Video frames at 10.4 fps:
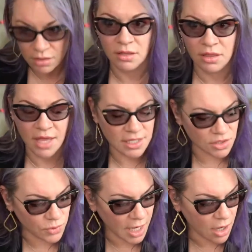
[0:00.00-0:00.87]

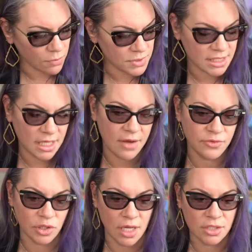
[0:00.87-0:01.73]
That's what I hope to see
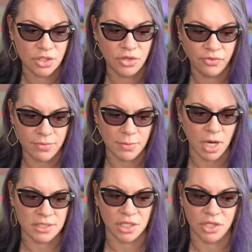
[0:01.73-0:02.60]
after lunch from the
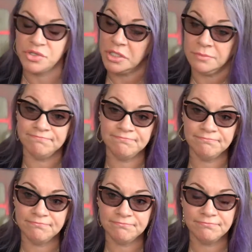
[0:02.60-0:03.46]
prosecution.
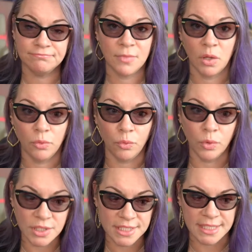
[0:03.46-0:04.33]

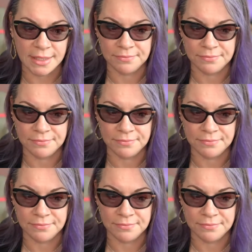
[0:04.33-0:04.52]
We'll see.